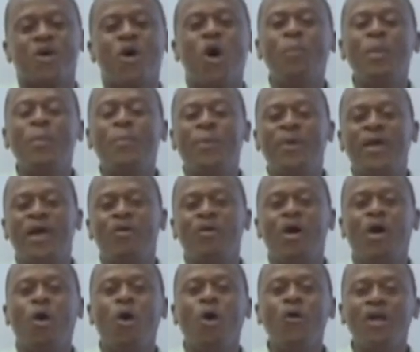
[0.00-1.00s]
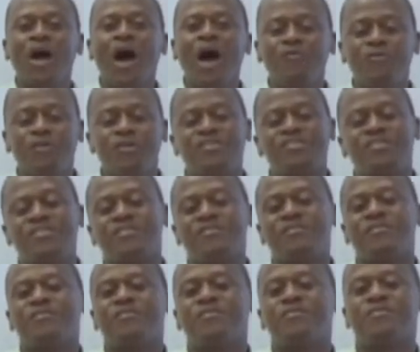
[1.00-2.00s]
or prepare your own adverts
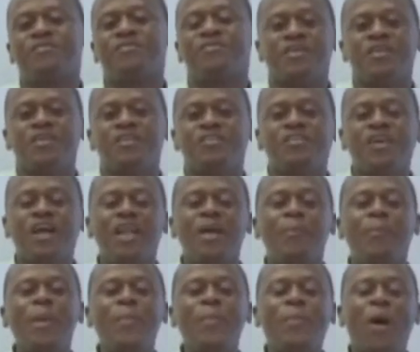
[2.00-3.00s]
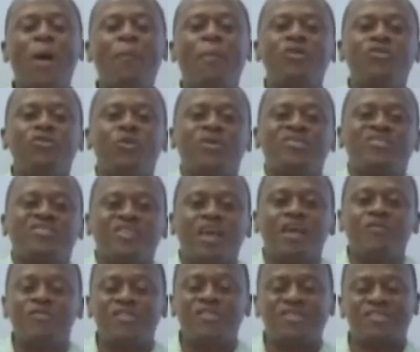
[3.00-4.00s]
telling people about your
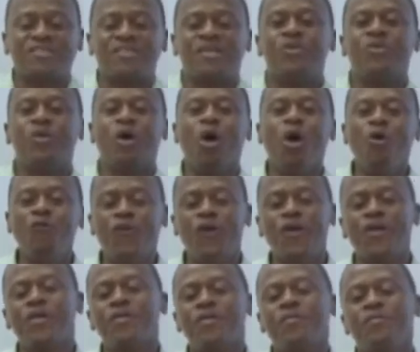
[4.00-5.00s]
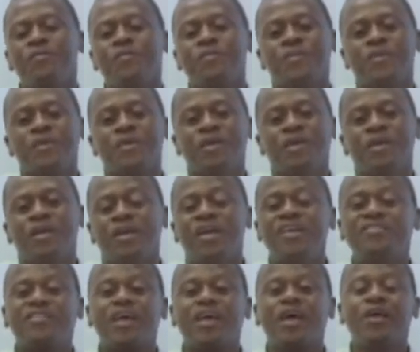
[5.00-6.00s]
service you're offering.
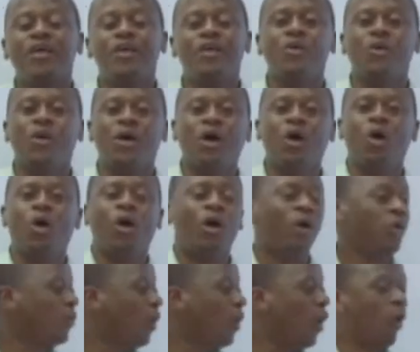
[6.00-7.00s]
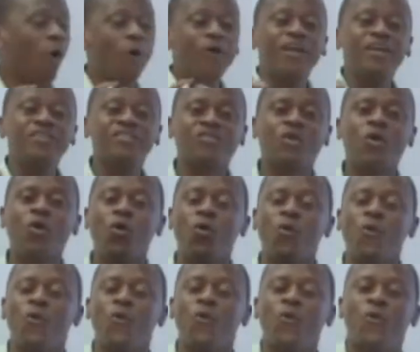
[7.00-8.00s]
Let's say you are, you are owning a school.